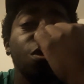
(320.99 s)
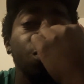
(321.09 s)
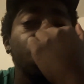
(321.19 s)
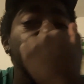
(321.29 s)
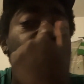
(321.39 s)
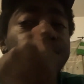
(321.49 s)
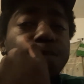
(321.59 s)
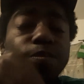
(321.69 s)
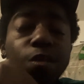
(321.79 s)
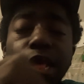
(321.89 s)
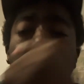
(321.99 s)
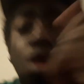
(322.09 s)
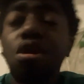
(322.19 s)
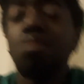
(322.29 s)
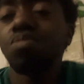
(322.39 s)
learning.
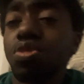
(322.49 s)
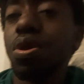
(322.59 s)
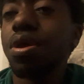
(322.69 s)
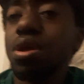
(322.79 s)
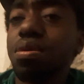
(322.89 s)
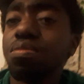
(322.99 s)
I'm